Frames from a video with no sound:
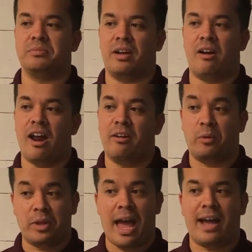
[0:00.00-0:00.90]
all right, and
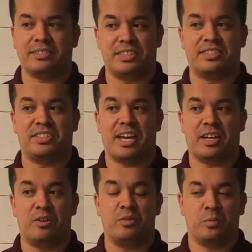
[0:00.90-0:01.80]
we'll ask in a
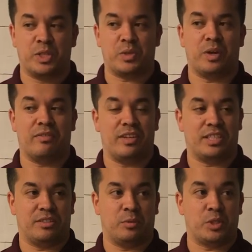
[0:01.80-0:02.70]
second which one of
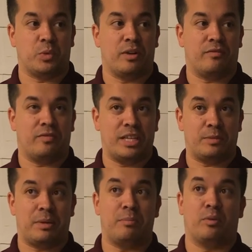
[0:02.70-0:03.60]
this, which one of these
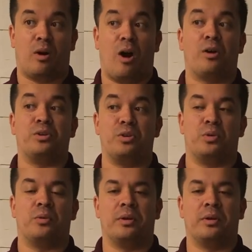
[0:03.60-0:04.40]
people are you,